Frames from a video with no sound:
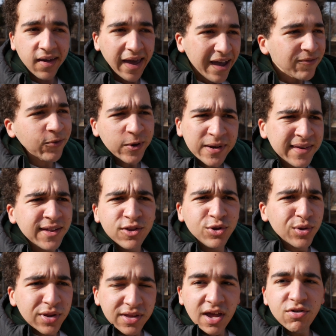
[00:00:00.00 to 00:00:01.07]
every least
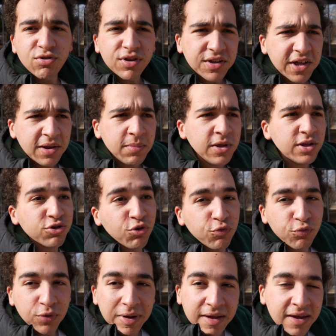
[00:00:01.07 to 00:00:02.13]
used station is gonna be
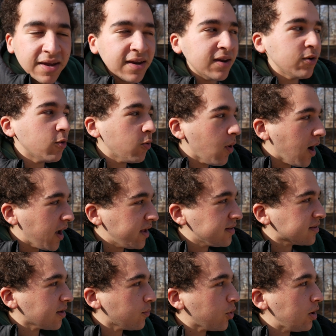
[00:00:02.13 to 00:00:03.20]
serene and quiet in
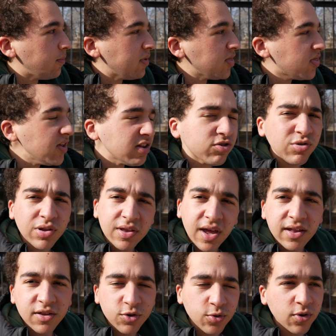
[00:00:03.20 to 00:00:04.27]
some way, but this just
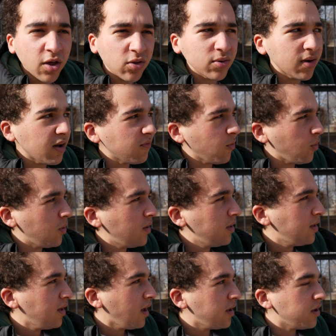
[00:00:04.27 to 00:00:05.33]
takes it to another level.
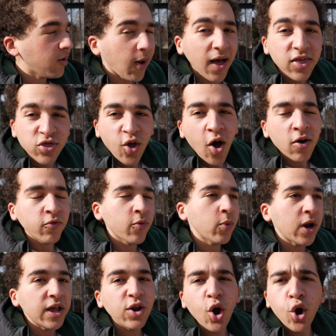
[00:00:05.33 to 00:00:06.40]
I thought from
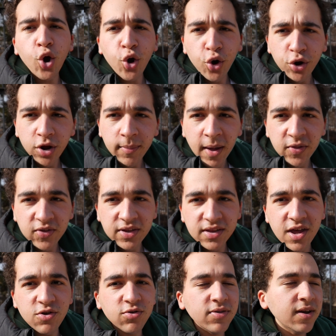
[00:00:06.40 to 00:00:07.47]
what I'd heard about the
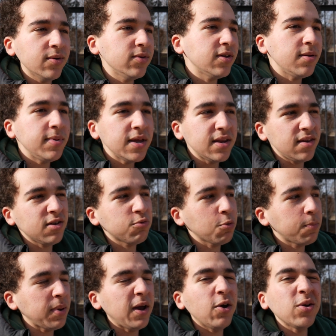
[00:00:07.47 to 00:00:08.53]
station that it was gonna be in
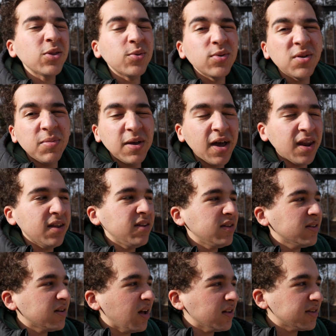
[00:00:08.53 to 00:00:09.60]
disrepair, that it was gonna be kind of
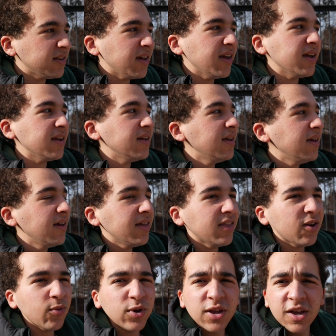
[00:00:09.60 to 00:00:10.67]
disgusting,
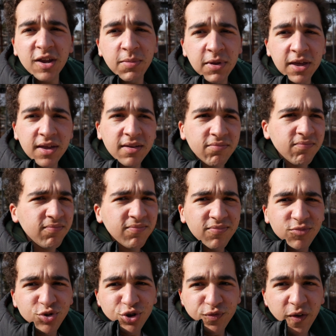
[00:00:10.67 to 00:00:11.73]
that it wasn't gonna be
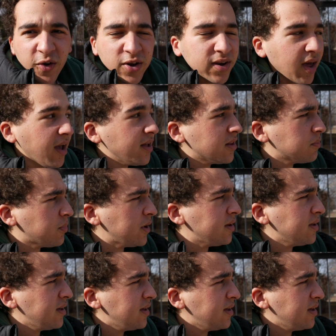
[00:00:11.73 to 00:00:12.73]
just very nice, but